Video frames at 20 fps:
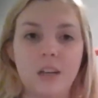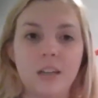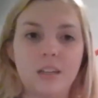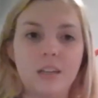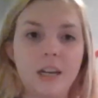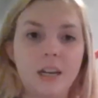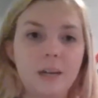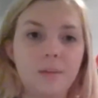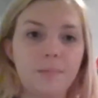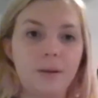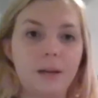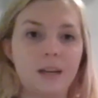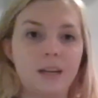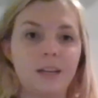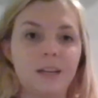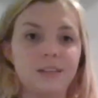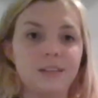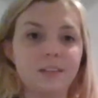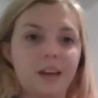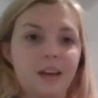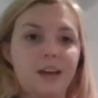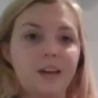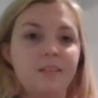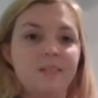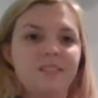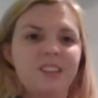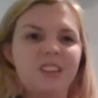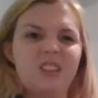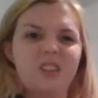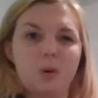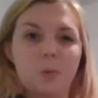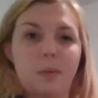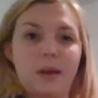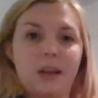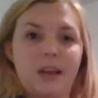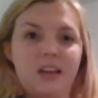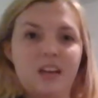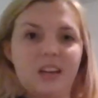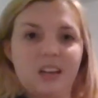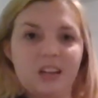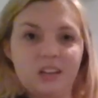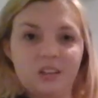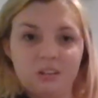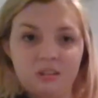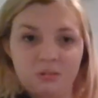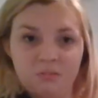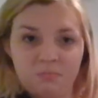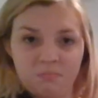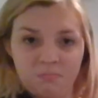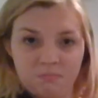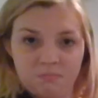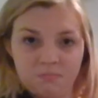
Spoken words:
10 pennies, okay? These are pennies.